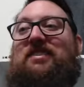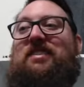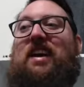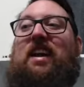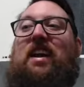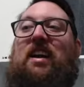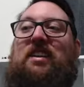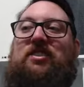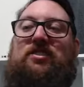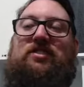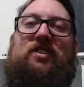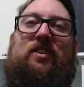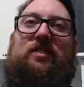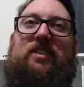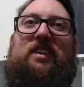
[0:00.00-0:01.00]
I just
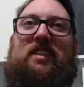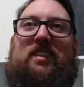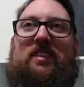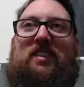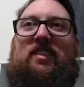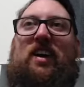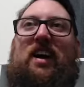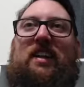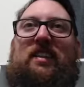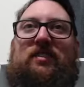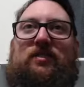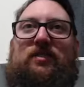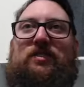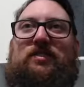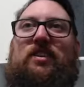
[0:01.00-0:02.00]
don't think that the Titan
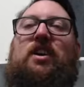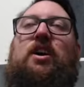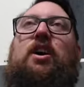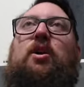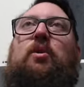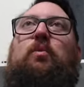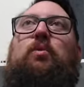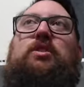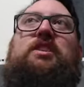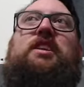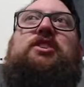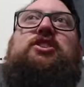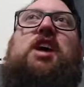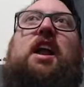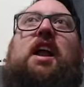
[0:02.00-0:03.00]
Lords would dish
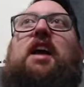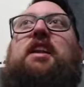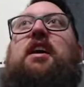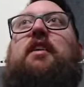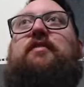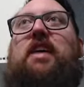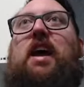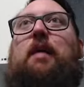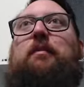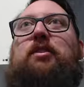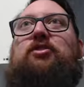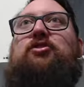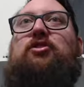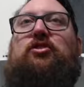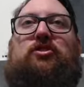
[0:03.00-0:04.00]
out enough damage
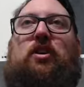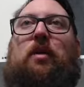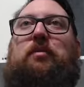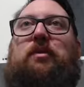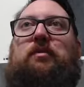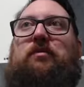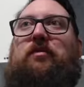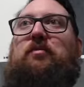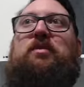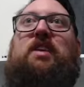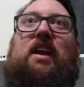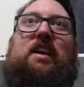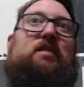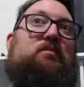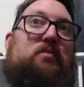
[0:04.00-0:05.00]
to stop them from
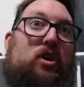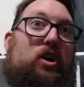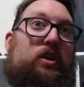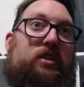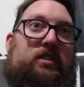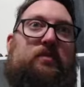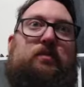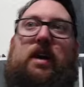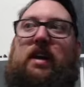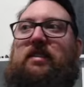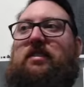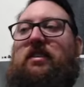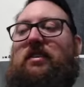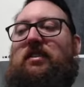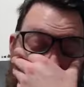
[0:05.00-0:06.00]
getting murdered,
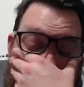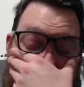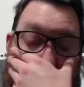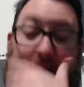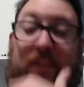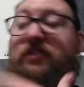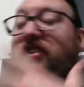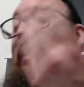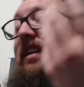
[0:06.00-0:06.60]
basically. And that's it.